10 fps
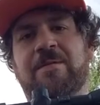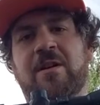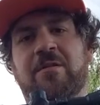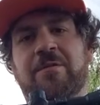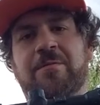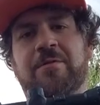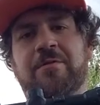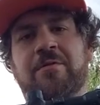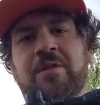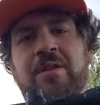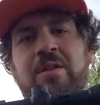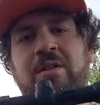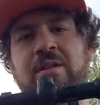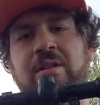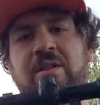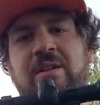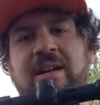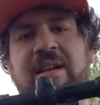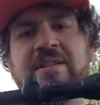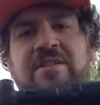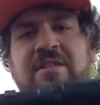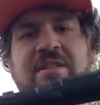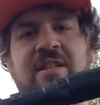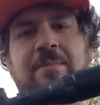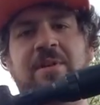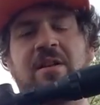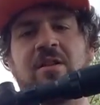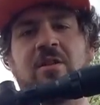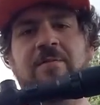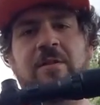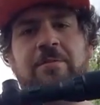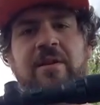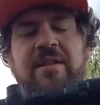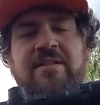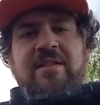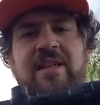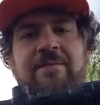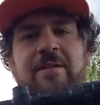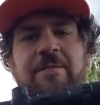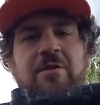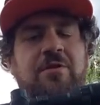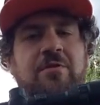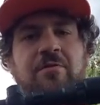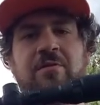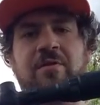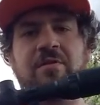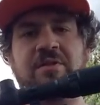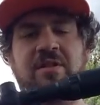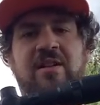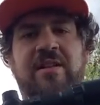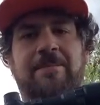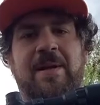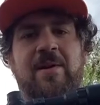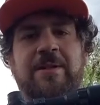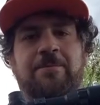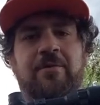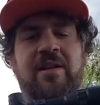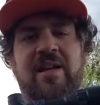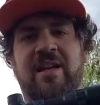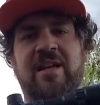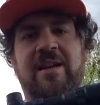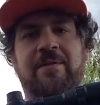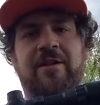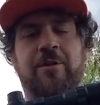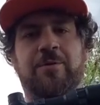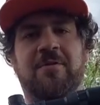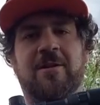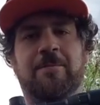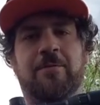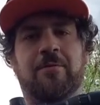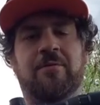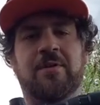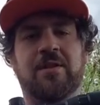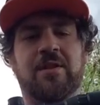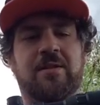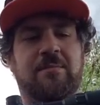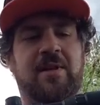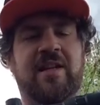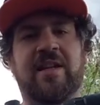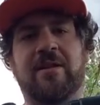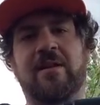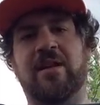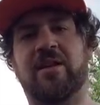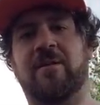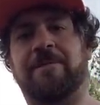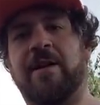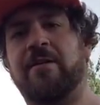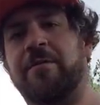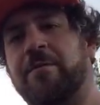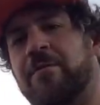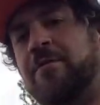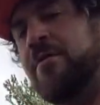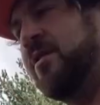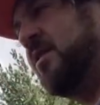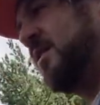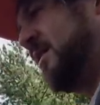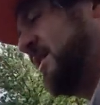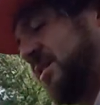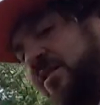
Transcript: follow through, your gun is just going to be all over the place, even if you do start at the balance point and have a good trigger pull. Meaning, a good follow through is